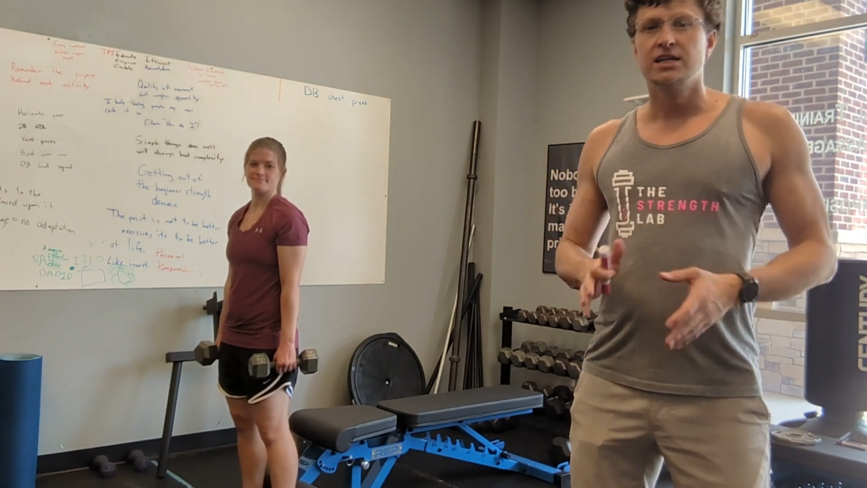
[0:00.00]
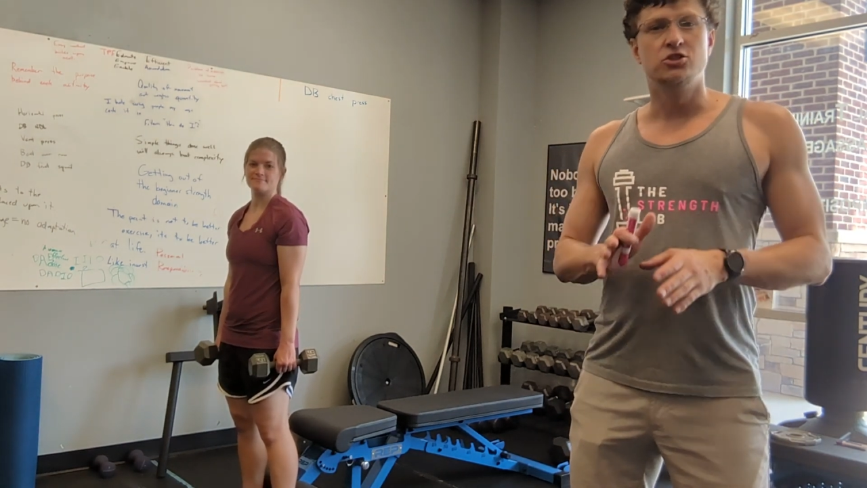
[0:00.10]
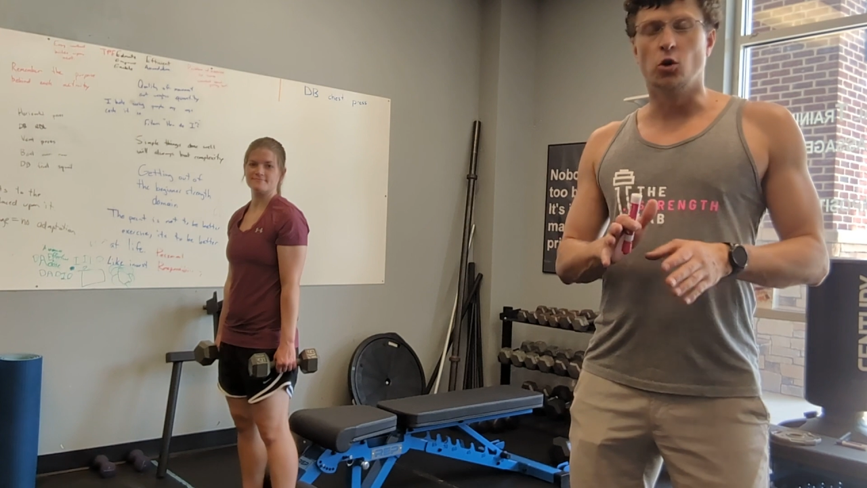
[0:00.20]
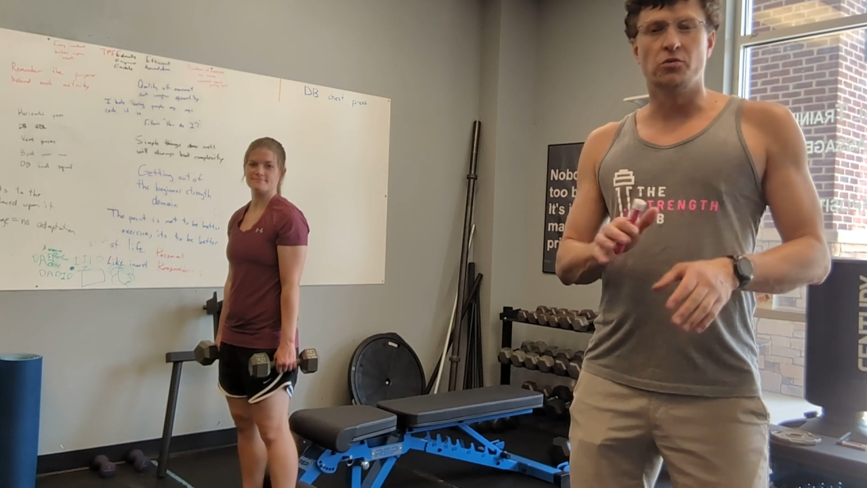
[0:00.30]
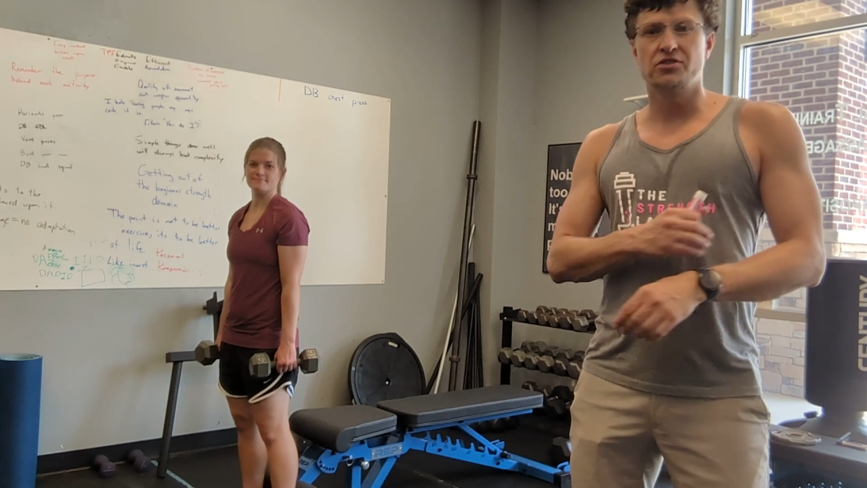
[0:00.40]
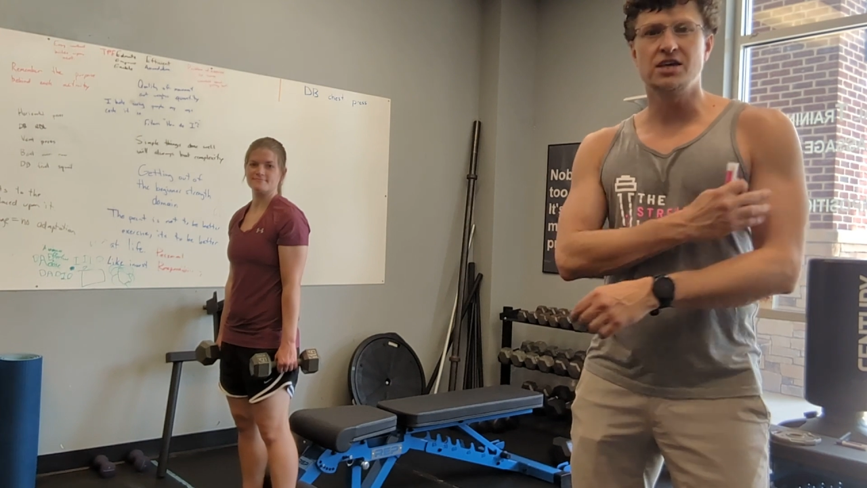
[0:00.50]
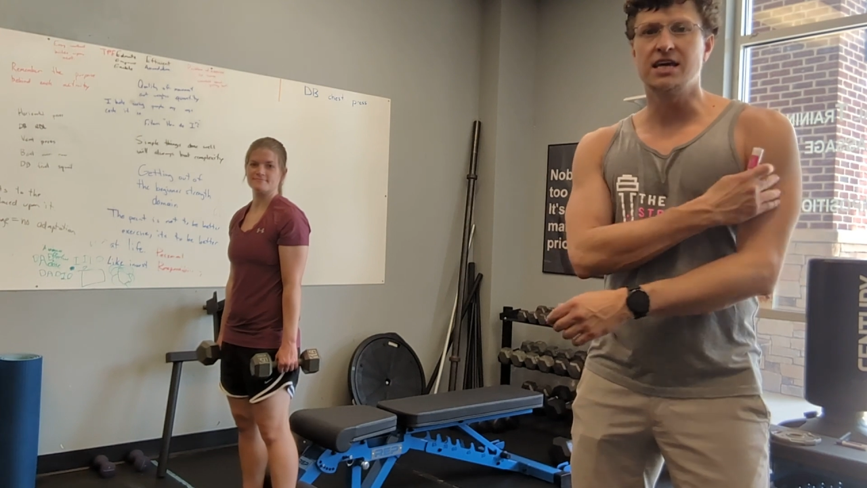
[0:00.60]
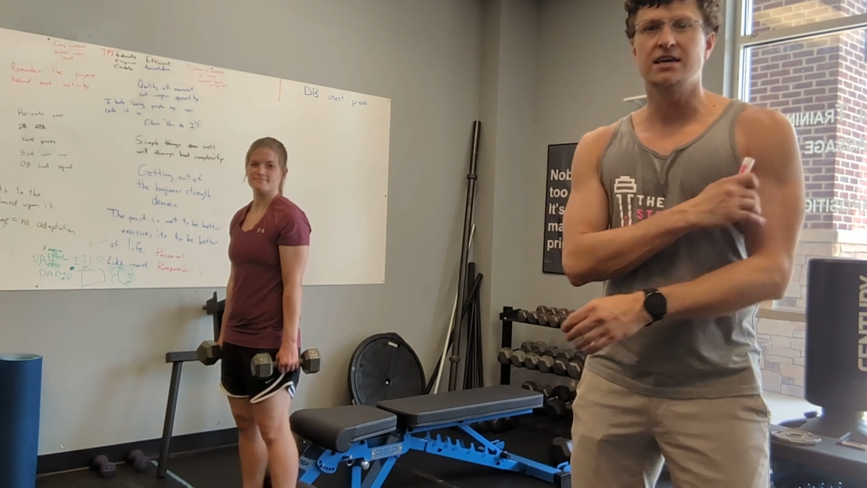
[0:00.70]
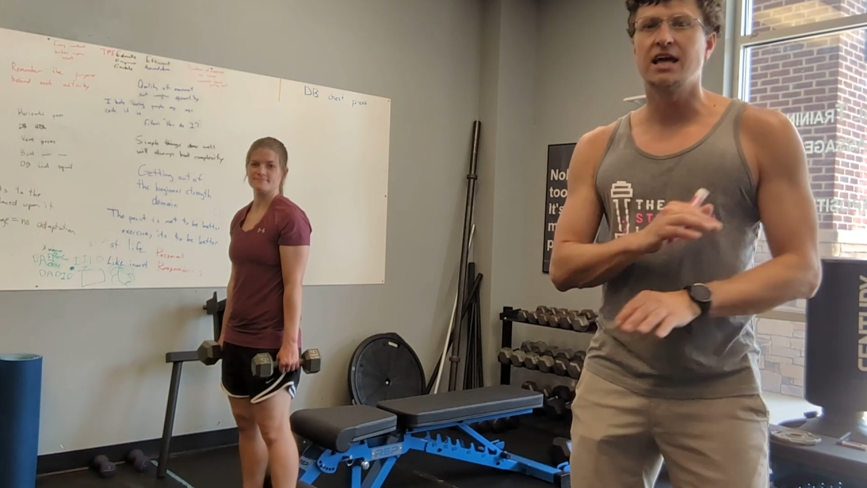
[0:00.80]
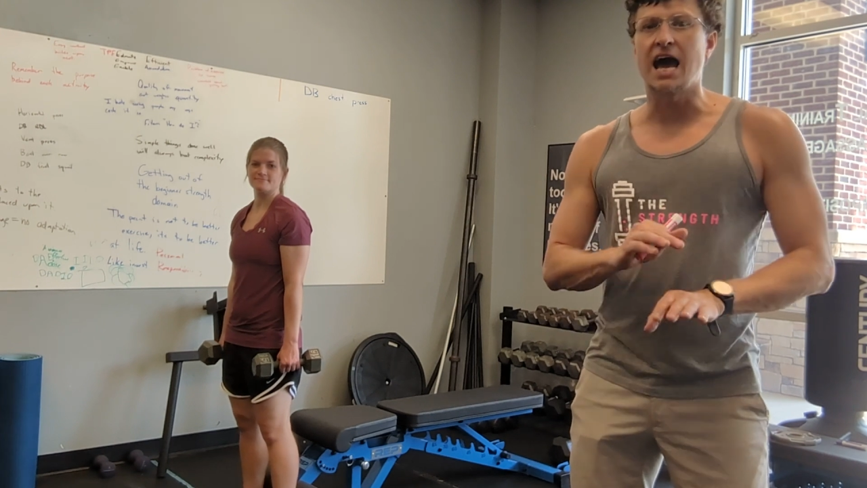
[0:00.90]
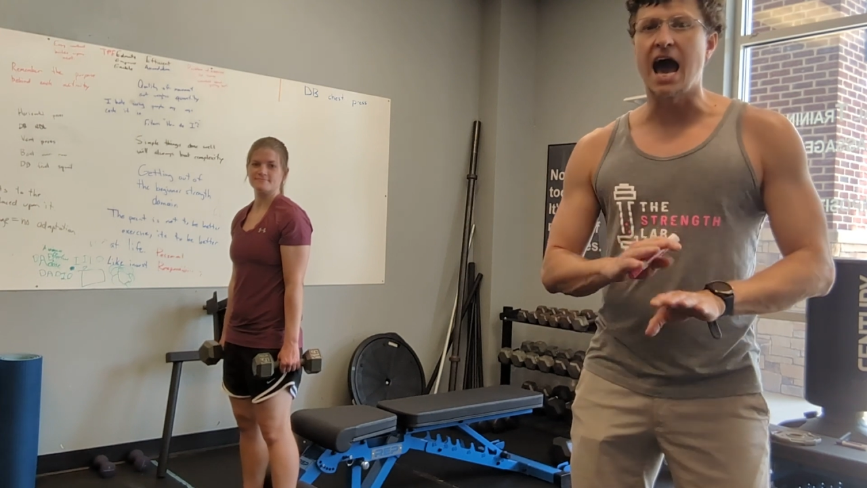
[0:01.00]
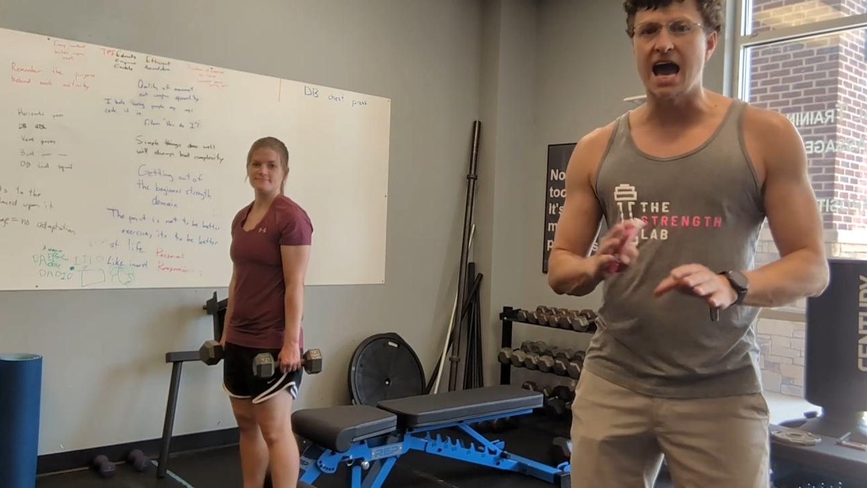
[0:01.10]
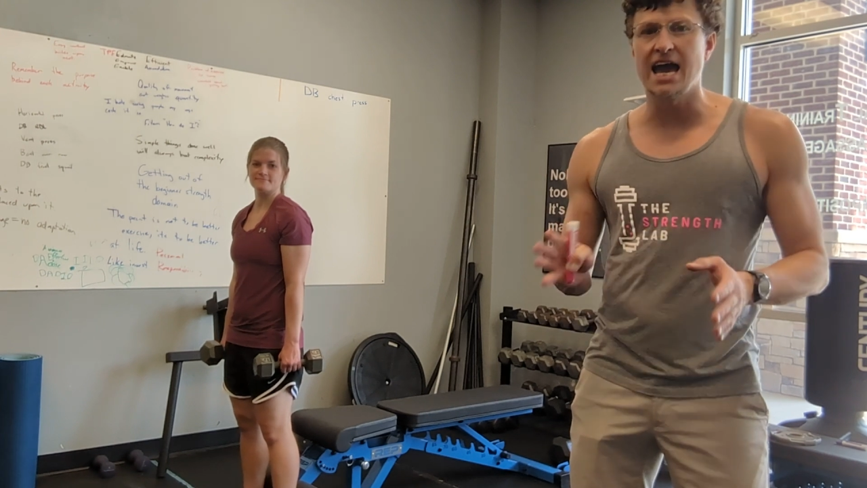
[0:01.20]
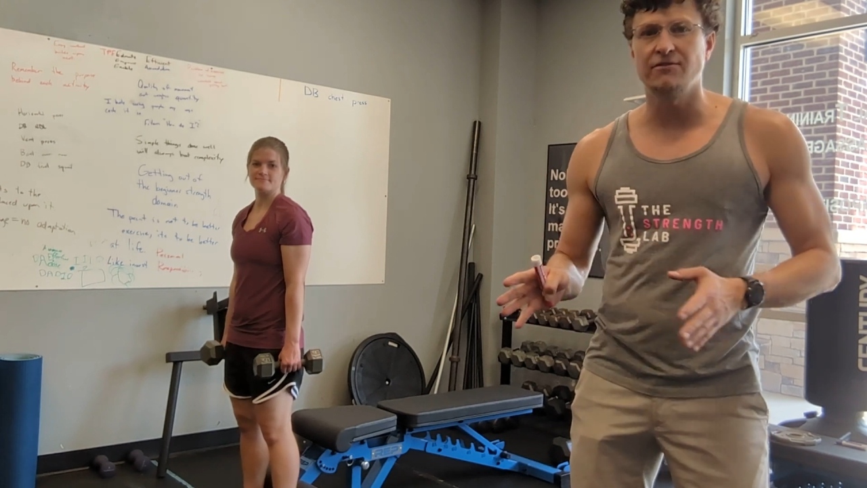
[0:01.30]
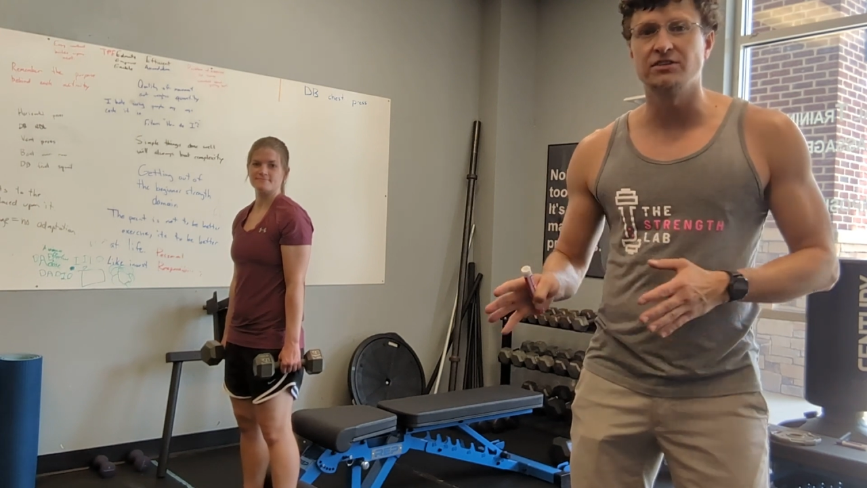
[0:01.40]
Don't think
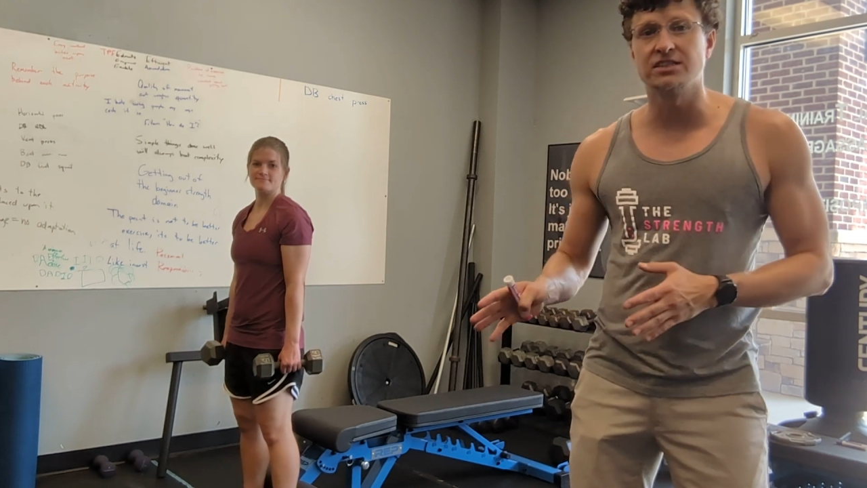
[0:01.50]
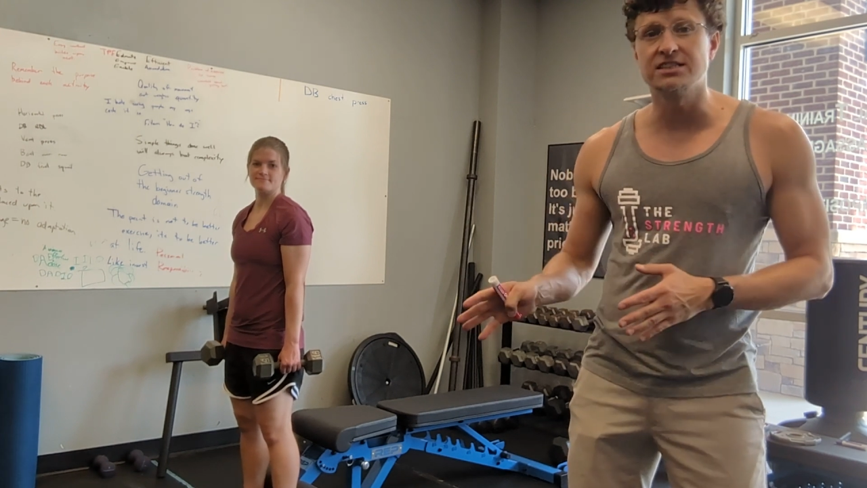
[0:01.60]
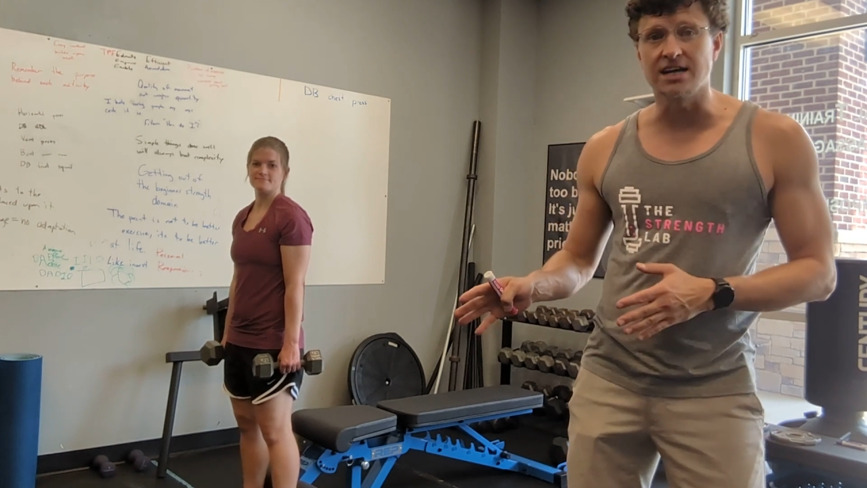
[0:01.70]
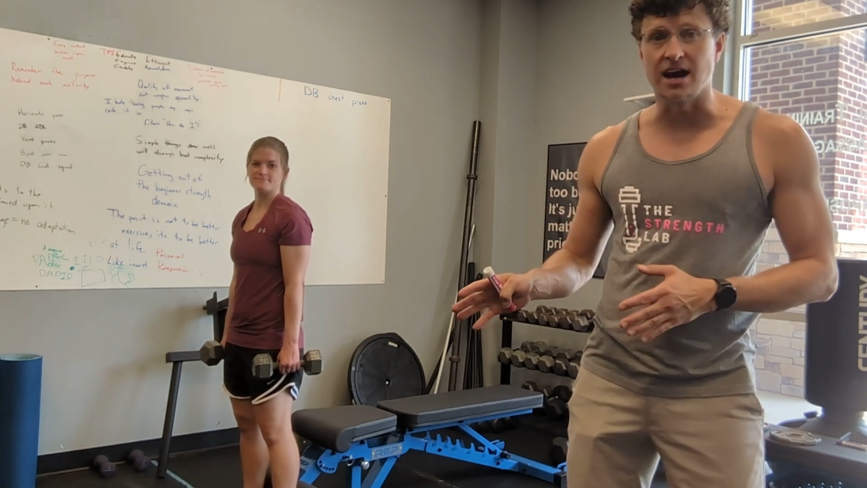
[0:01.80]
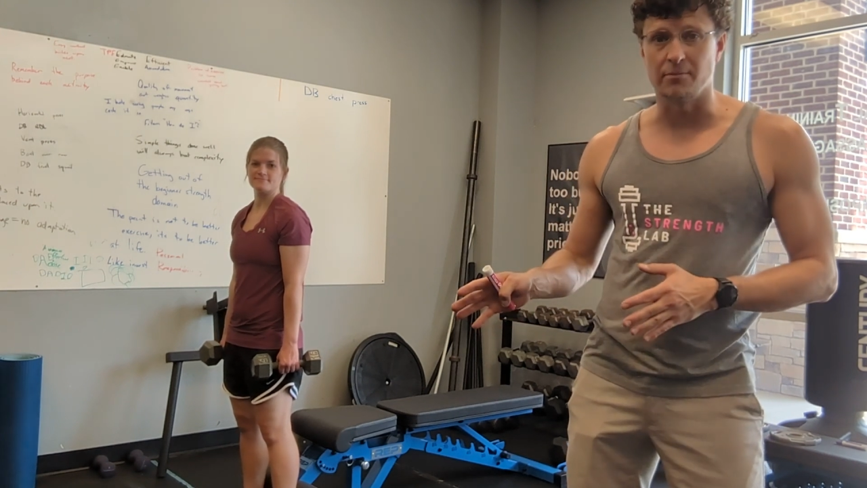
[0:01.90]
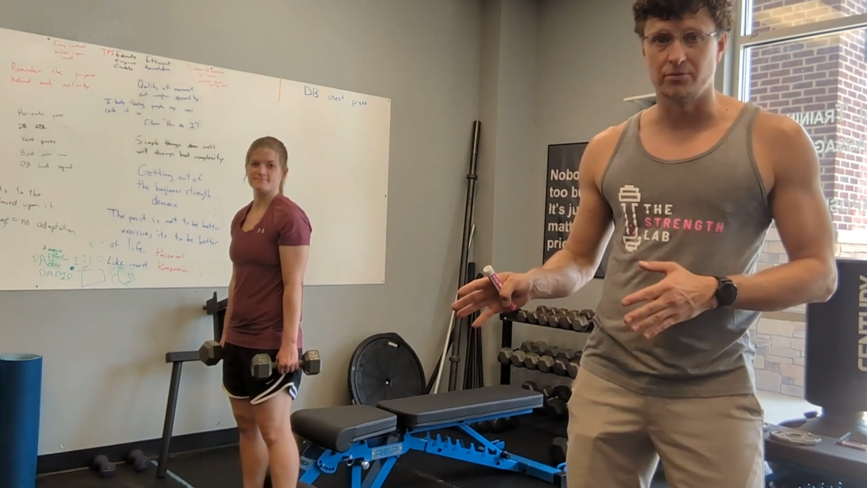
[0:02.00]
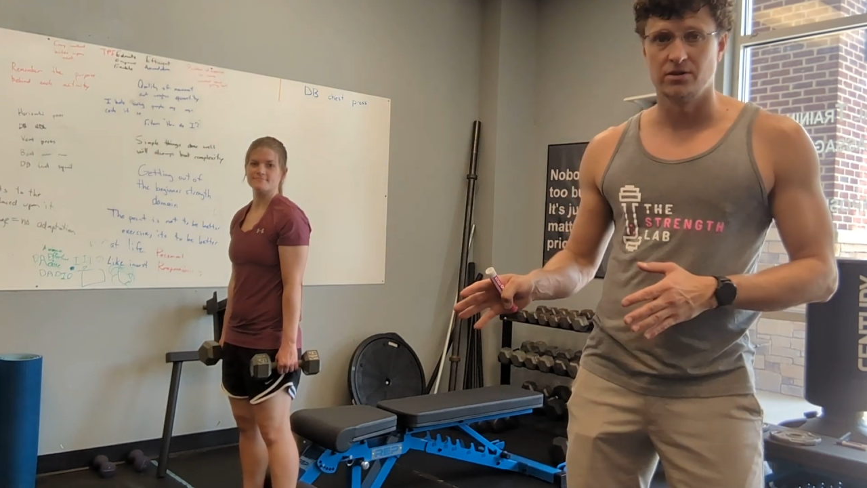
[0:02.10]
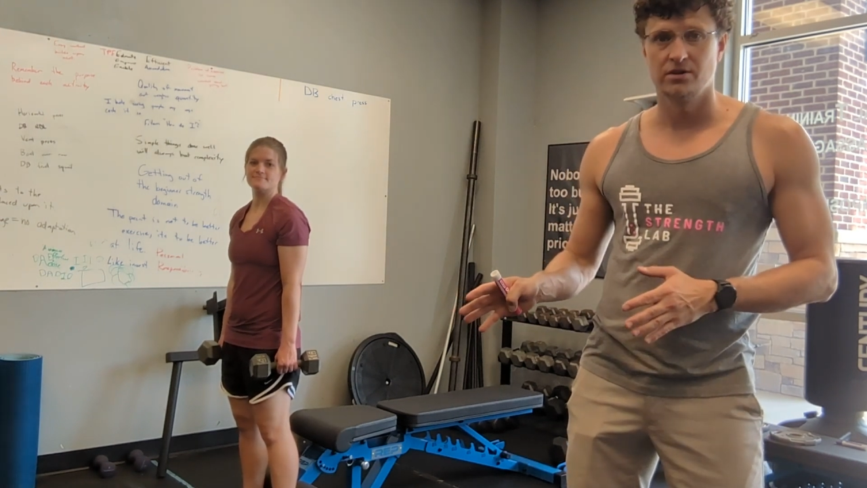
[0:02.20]
I have to stop.